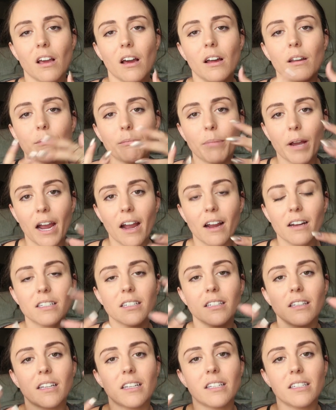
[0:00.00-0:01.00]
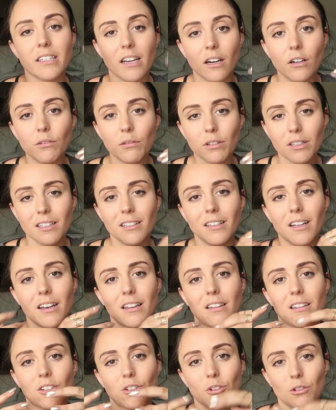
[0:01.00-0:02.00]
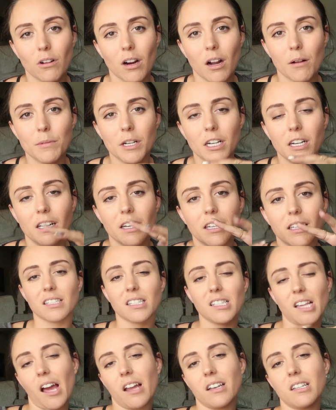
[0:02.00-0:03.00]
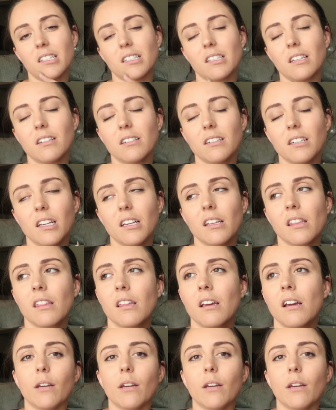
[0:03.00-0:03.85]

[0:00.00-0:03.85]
unpacked and like dealt with a lot of the trauma, the sadness underneath,